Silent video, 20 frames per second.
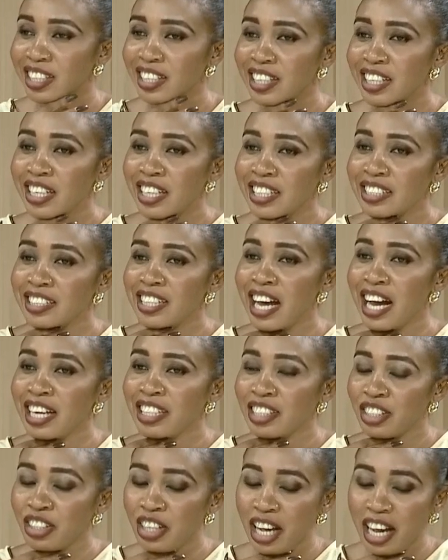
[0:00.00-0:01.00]

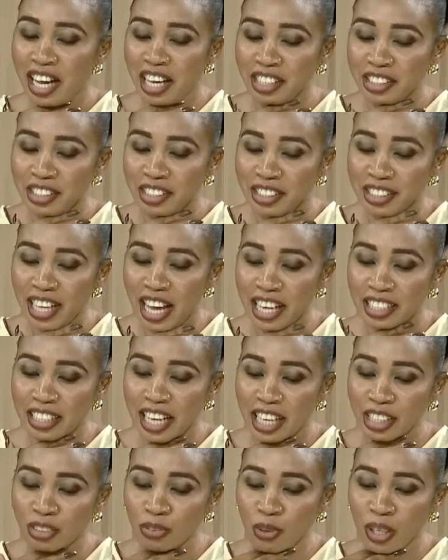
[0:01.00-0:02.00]

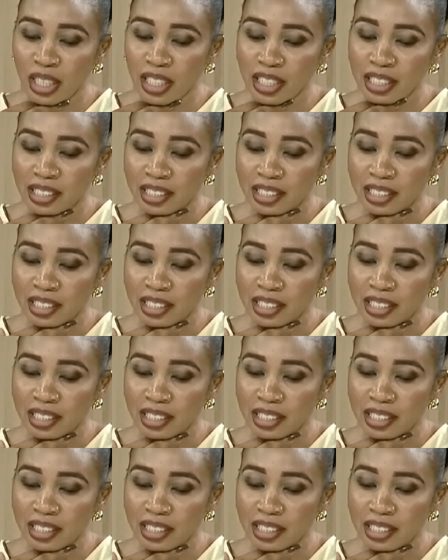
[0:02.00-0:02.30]
that's what they say.